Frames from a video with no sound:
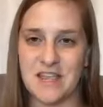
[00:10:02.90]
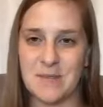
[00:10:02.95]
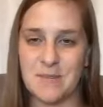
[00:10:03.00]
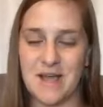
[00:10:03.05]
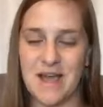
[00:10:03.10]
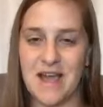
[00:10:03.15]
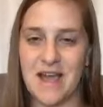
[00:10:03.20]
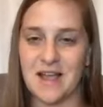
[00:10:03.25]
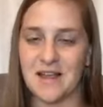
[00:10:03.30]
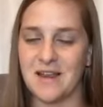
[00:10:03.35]

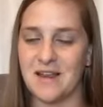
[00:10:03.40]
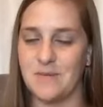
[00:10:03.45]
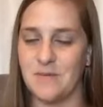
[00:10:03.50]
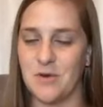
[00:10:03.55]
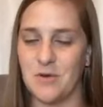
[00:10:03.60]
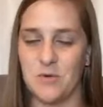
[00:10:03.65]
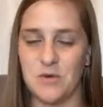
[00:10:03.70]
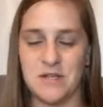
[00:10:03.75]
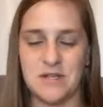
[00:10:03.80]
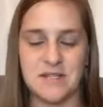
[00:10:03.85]
back, and I'm
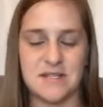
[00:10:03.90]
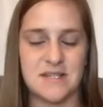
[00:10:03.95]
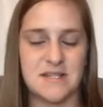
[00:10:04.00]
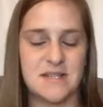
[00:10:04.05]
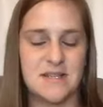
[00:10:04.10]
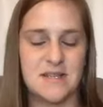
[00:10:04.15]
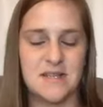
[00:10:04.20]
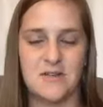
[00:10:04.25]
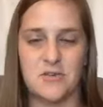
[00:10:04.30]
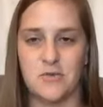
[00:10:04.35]
always
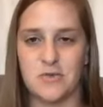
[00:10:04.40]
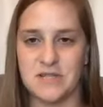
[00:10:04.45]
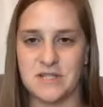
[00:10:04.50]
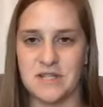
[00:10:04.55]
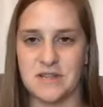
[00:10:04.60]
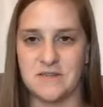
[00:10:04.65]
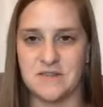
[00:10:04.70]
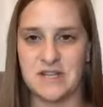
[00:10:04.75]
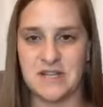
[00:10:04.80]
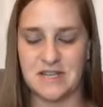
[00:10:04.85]

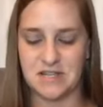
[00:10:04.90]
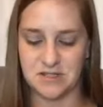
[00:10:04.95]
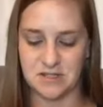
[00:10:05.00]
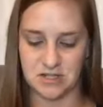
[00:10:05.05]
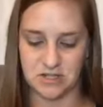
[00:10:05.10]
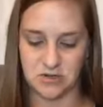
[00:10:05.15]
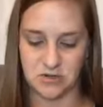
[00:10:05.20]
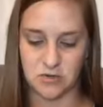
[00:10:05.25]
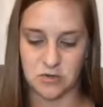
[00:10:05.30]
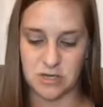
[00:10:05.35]
love to answer
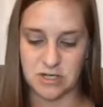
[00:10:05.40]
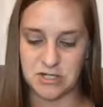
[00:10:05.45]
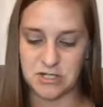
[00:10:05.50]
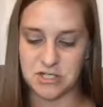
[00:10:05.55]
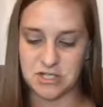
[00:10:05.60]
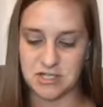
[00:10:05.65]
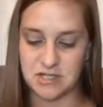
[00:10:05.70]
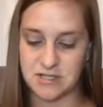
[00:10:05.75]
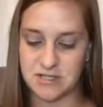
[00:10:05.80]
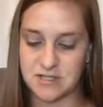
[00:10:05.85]
your
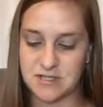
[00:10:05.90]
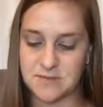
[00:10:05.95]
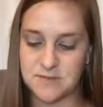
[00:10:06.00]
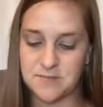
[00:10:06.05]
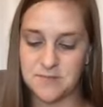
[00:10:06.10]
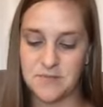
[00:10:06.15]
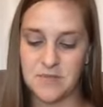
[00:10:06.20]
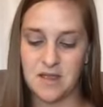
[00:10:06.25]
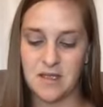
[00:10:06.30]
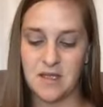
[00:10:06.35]
questions.
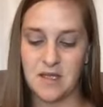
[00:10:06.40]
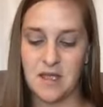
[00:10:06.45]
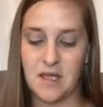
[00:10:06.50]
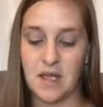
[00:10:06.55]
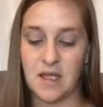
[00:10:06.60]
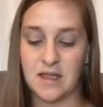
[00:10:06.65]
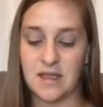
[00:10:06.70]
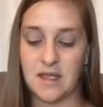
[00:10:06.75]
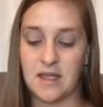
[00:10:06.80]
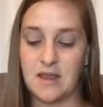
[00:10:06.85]

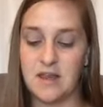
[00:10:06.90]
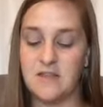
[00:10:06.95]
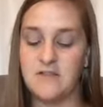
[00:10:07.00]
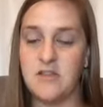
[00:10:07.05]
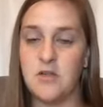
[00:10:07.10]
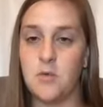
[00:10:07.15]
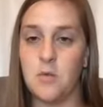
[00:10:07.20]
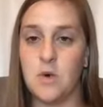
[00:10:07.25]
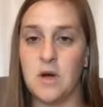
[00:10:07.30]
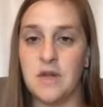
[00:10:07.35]
Again, if
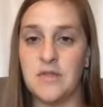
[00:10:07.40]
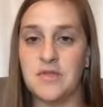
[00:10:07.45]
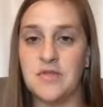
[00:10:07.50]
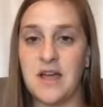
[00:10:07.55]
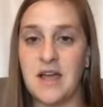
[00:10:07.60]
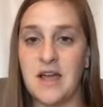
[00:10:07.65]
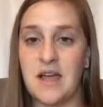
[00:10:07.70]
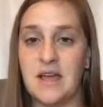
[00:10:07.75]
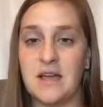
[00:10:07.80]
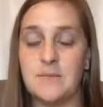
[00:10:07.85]
you want
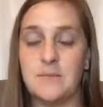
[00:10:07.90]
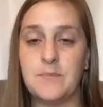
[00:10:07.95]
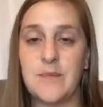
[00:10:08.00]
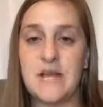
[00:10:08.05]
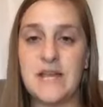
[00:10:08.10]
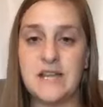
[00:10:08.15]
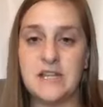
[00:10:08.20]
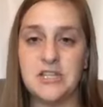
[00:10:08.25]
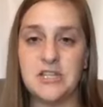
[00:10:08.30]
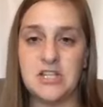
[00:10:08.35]
that
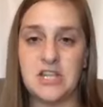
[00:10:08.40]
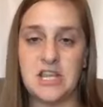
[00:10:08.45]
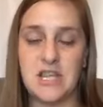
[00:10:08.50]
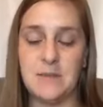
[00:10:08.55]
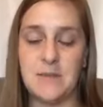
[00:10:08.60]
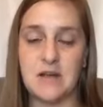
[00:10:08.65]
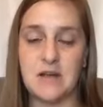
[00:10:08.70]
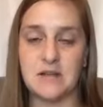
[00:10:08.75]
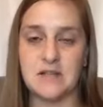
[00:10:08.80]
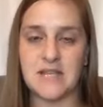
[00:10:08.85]
pitch
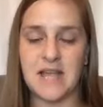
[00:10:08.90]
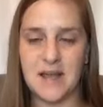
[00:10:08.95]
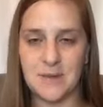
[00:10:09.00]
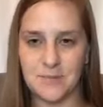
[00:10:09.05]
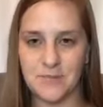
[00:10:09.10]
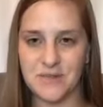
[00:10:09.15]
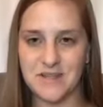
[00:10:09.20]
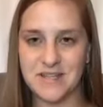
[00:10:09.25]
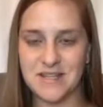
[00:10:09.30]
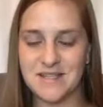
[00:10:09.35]
email
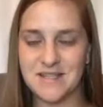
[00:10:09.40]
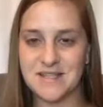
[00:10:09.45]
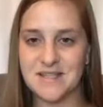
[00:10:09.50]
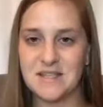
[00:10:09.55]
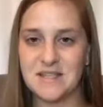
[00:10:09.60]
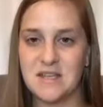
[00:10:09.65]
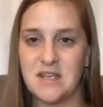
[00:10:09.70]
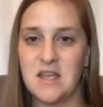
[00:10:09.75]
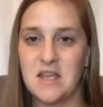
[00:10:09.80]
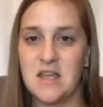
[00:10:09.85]
template,
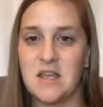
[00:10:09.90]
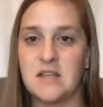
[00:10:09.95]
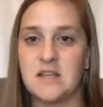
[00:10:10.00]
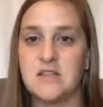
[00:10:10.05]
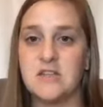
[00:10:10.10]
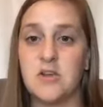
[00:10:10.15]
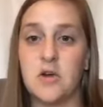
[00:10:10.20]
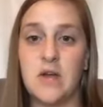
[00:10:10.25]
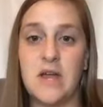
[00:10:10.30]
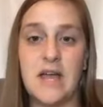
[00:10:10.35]

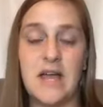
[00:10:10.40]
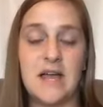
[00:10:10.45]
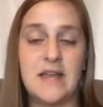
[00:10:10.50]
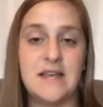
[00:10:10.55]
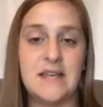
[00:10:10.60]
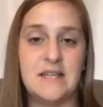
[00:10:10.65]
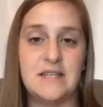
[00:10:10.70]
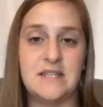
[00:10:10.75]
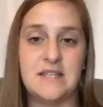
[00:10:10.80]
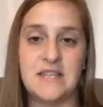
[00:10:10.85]
go ahead
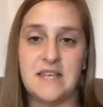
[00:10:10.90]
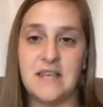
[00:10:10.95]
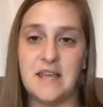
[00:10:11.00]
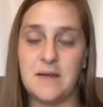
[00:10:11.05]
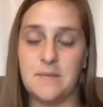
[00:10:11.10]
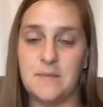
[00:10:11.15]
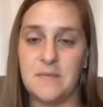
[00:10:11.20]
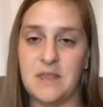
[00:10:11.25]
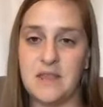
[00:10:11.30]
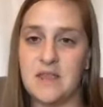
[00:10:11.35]
and
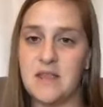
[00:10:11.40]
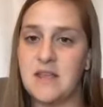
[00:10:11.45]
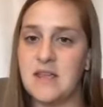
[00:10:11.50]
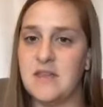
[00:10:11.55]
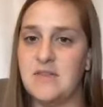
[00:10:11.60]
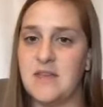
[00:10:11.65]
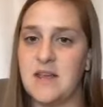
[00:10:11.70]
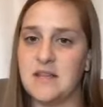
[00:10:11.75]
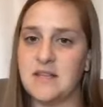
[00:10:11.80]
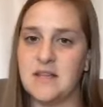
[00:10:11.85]
DM me.
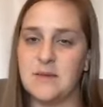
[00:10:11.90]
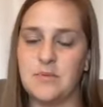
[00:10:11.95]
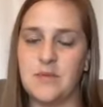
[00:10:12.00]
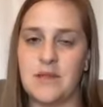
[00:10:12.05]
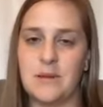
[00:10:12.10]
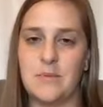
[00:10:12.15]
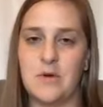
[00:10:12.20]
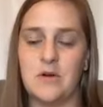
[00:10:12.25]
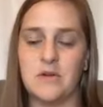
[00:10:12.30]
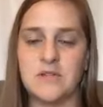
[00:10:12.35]
In that template,
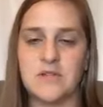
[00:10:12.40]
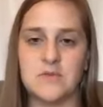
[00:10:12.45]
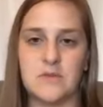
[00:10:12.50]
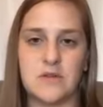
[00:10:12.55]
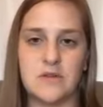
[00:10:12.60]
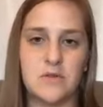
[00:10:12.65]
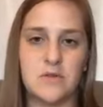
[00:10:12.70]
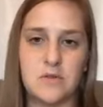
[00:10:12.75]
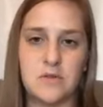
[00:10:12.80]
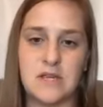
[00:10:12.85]
I'm also
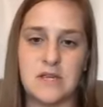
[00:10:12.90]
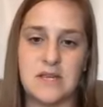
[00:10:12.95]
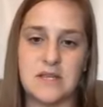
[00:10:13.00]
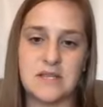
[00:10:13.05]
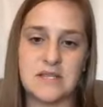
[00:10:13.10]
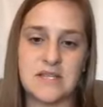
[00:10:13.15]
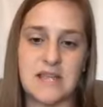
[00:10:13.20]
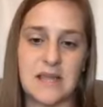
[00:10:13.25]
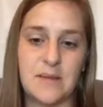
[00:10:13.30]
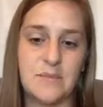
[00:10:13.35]
including
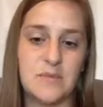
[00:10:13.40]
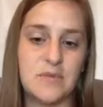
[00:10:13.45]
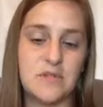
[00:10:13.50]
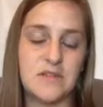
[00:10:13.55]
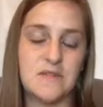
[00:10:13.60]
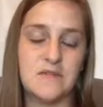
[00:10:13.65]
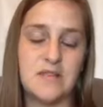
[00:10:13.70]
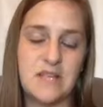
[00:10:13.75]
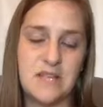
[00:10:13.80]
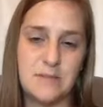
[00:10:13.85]
samples
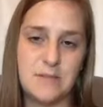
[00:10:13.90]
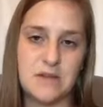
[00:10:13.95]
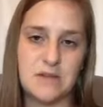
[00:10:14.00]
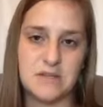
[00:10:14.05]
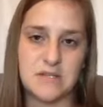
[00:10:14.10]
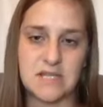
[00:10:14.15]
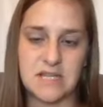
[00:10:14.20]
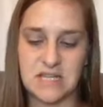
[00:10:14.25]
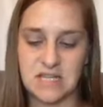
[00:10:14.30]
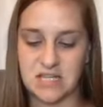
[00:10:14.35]
of the
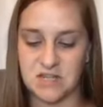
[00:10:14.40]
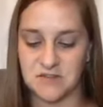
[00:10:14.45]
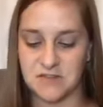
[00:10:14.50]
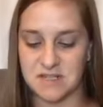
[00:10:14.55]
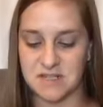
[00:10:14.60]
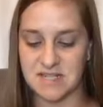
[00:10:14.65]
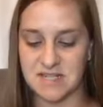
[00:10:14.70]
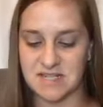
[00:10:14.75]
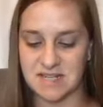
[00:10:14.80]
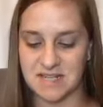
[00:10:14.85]
emails that each of
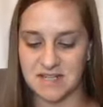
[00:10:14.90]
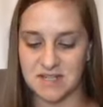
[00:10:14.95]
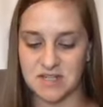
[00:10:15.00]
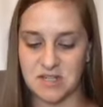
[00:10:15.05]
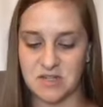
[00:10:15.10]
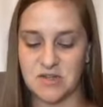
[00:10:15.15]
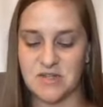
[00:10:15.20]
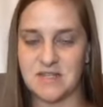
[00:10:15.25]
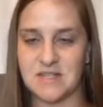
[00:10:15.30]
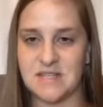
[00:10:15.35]
us sent, so
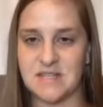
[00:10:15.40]
you can